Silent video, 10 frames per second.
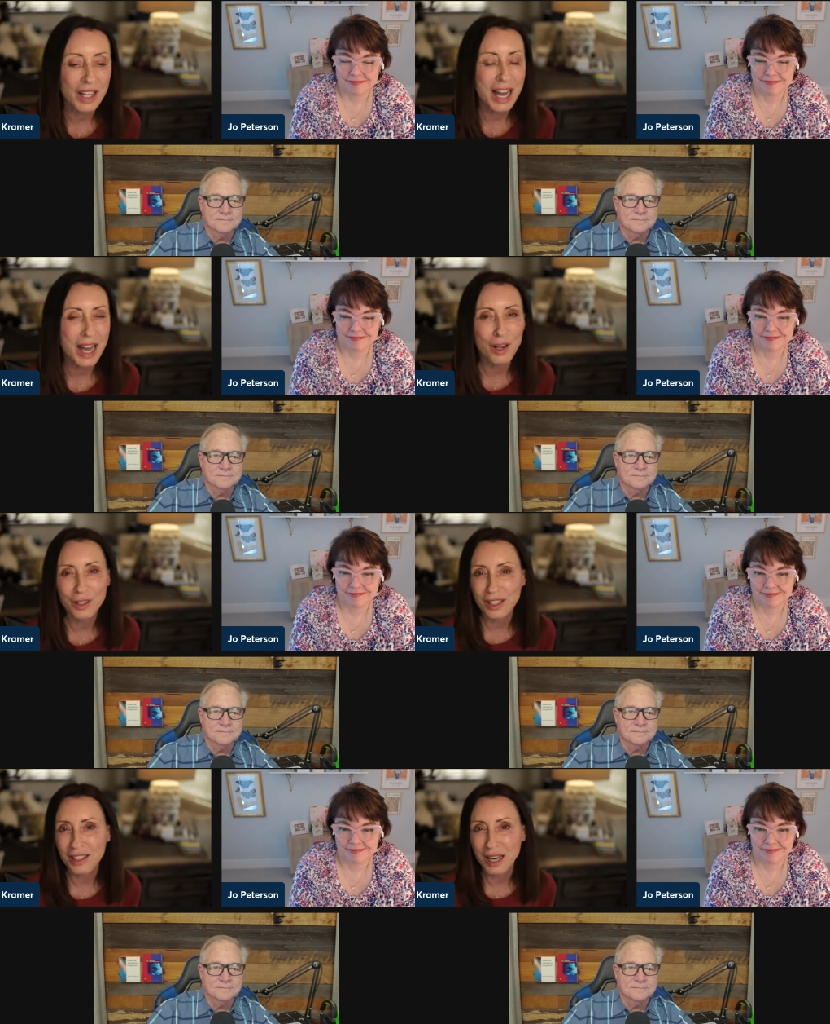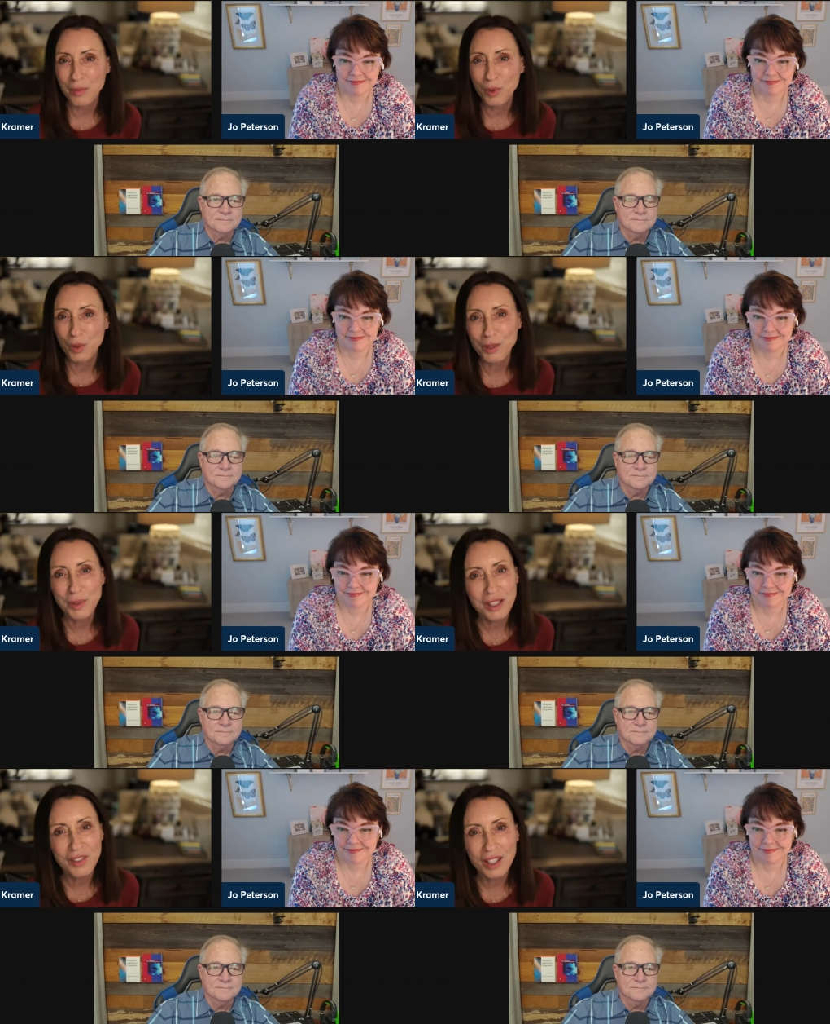Speaker 1: cloud, and and more
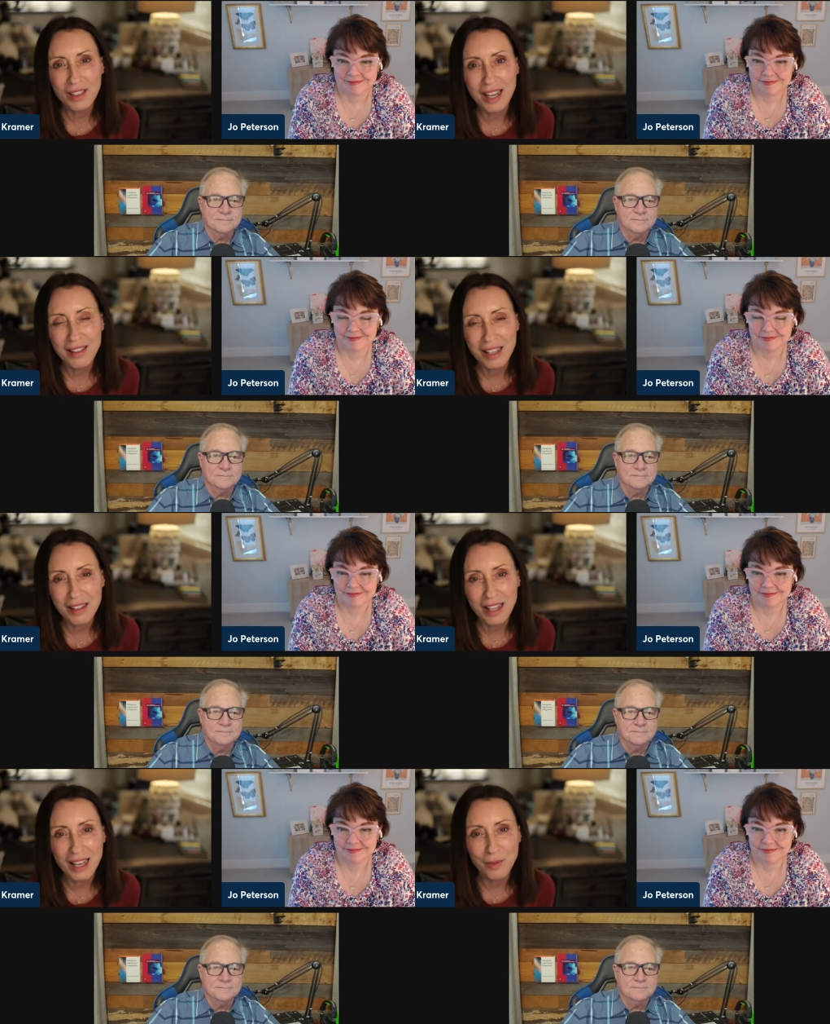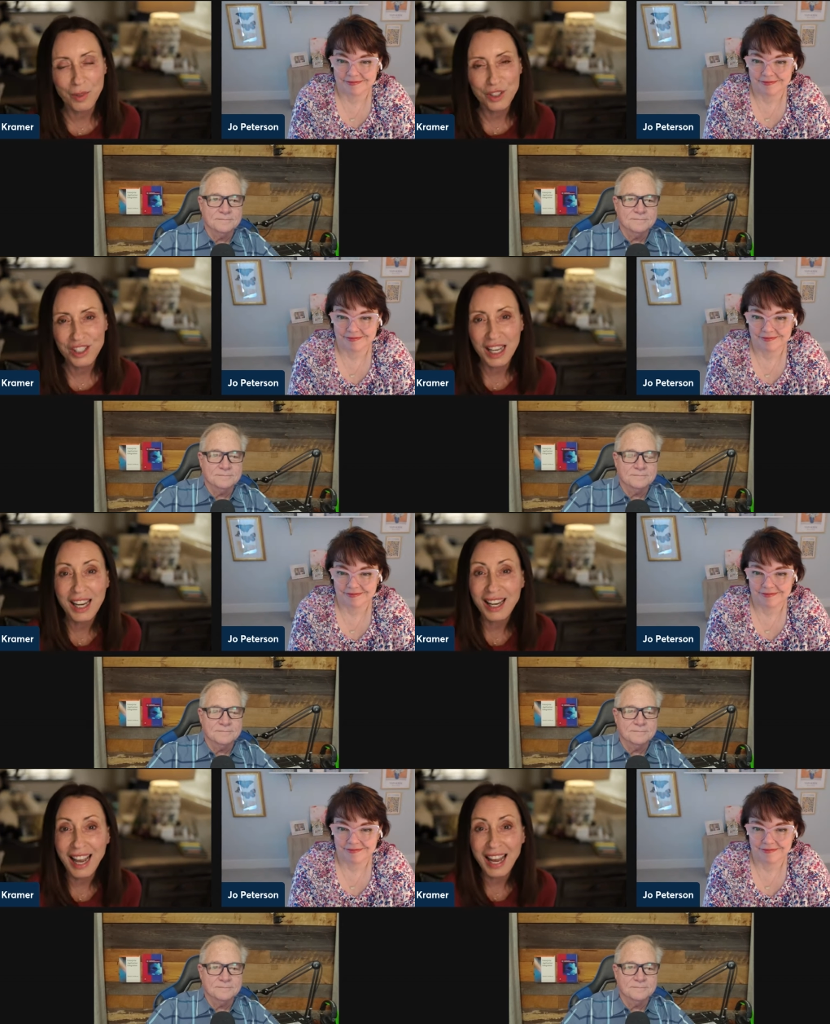specifically, I think that we're
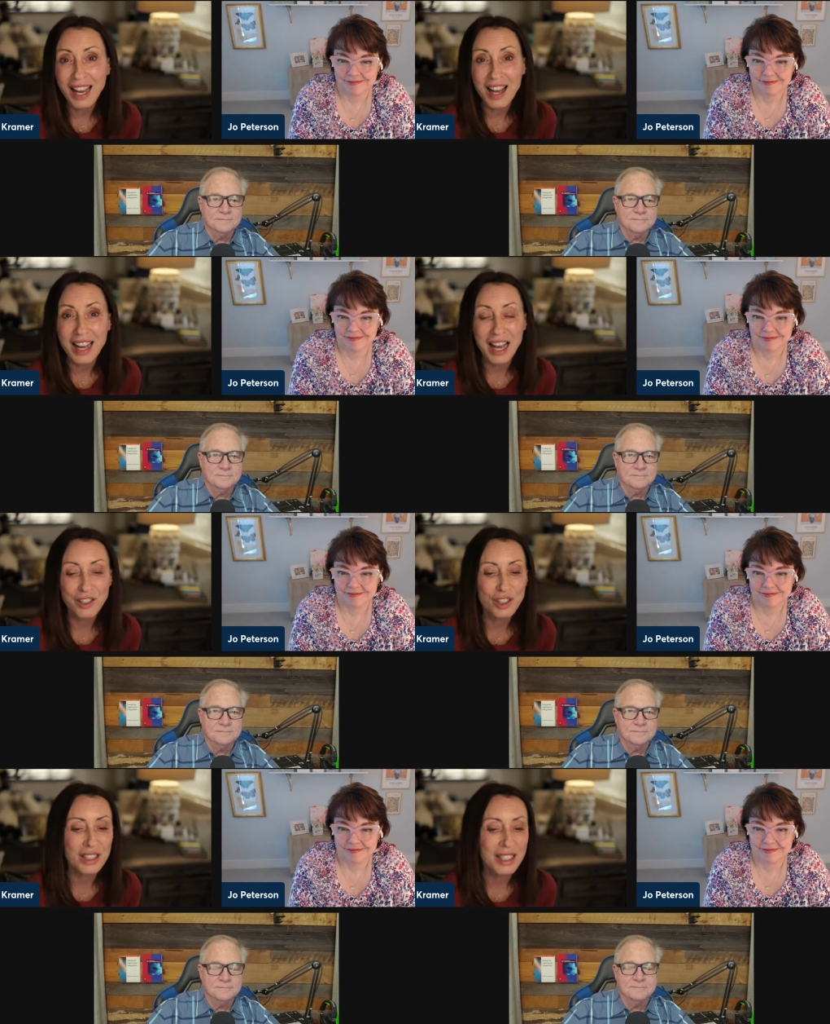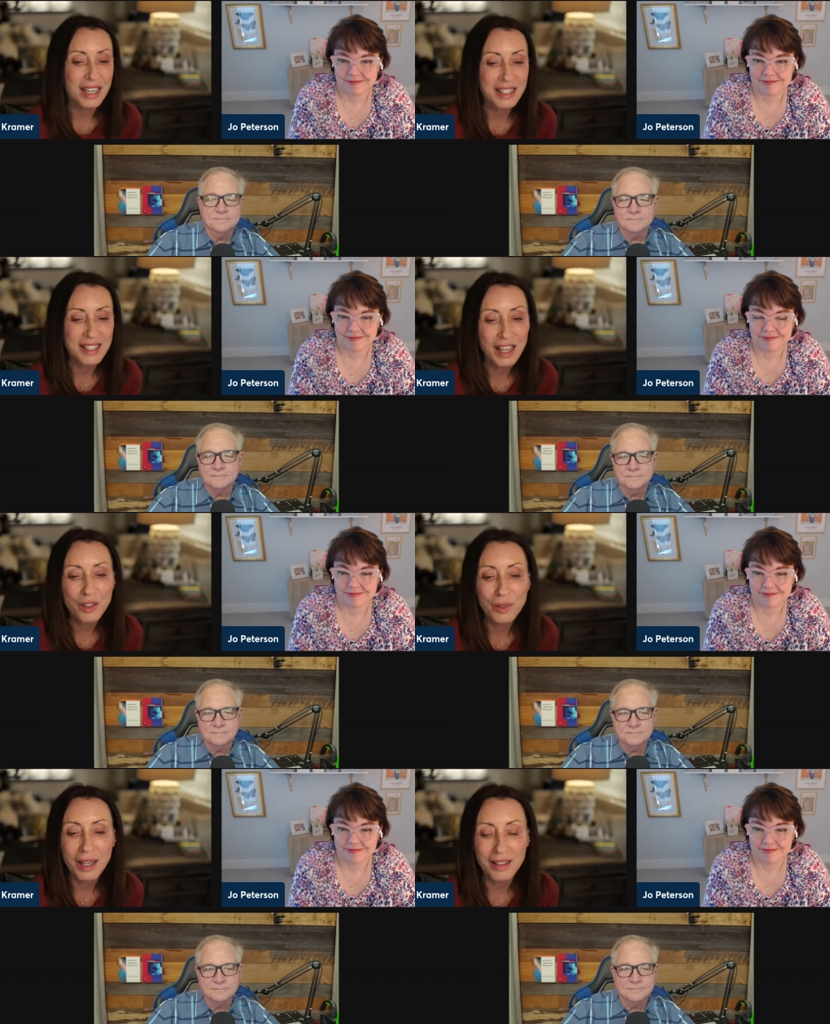seeing AI actually
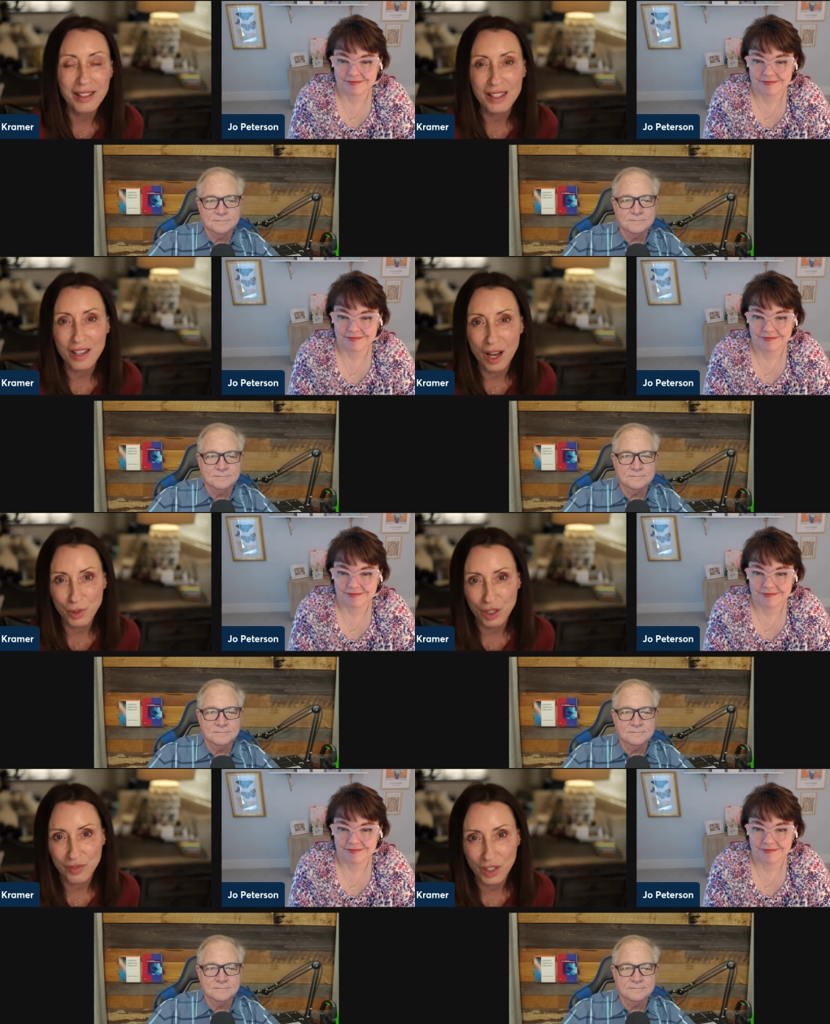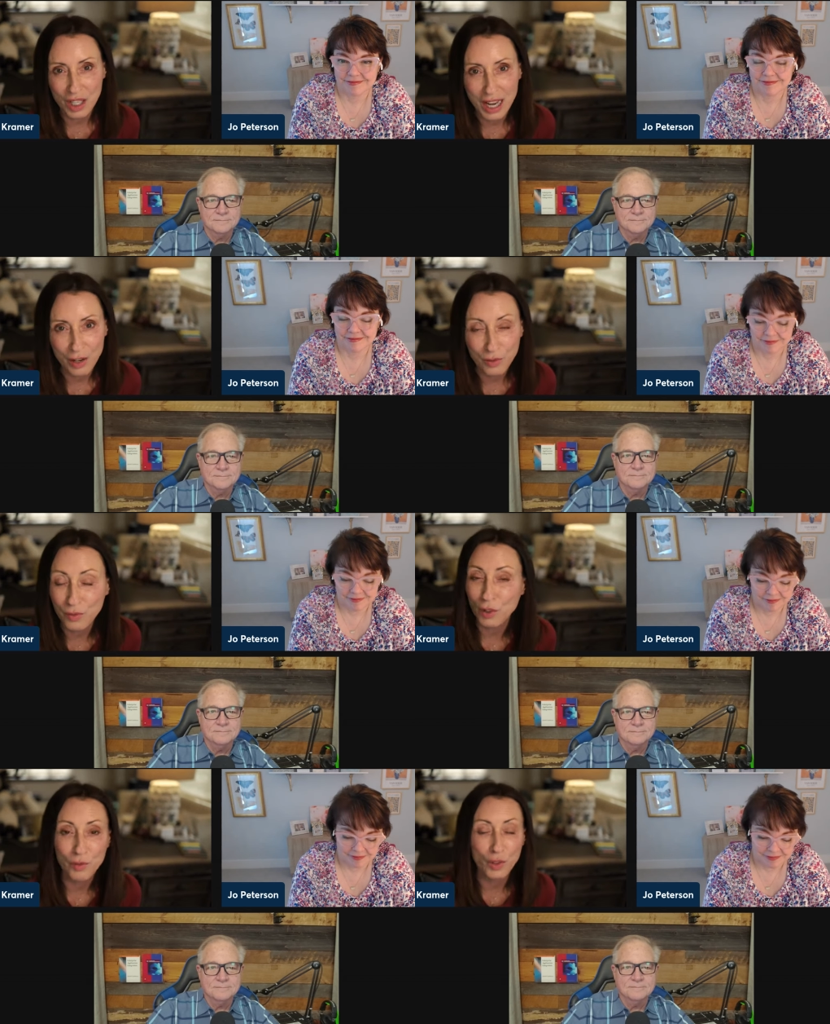accelerate the adoption of cloud
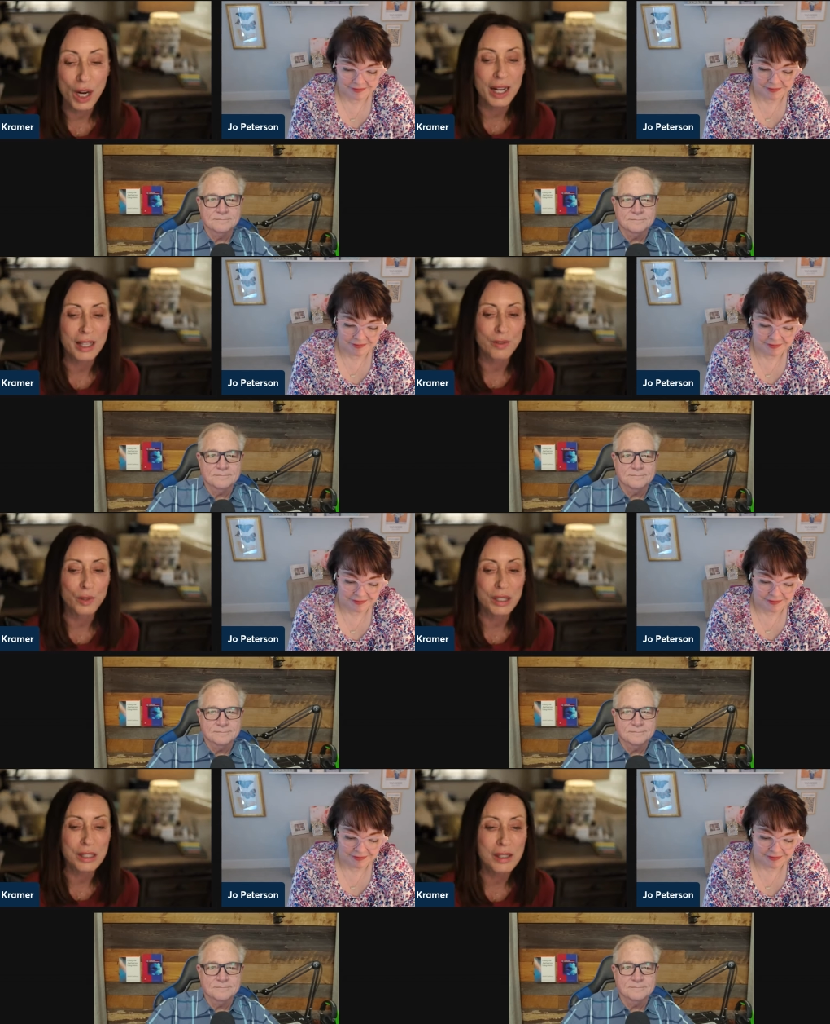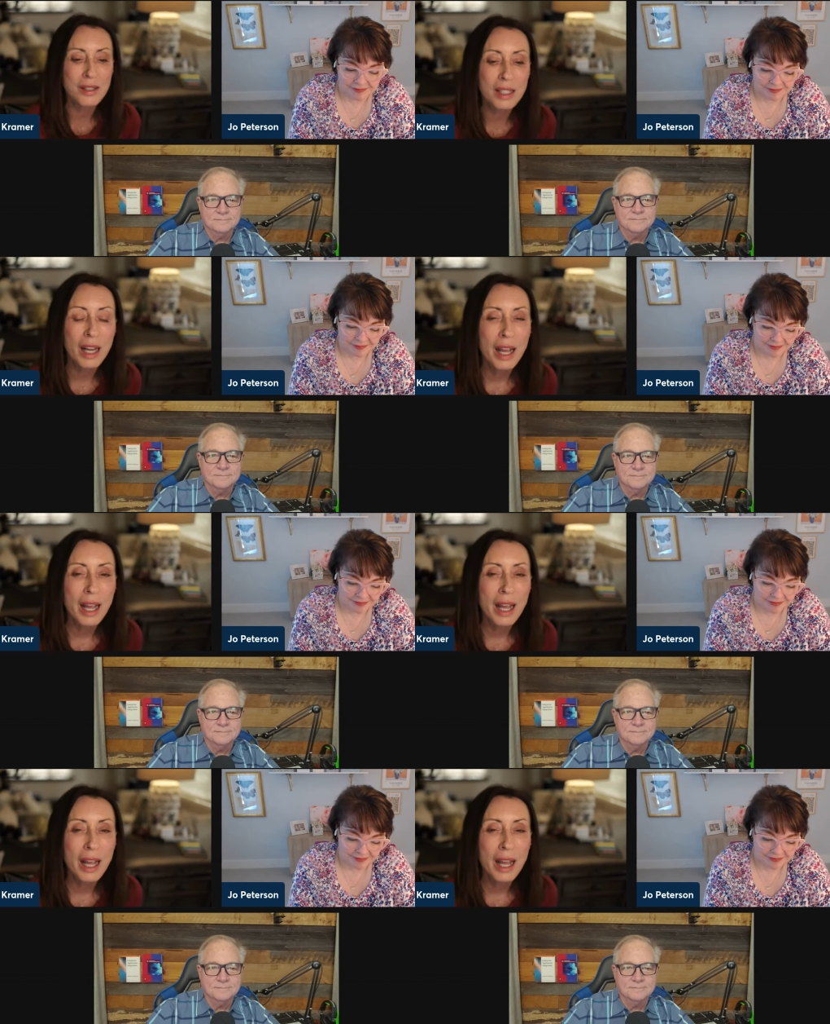for a variety of reasons,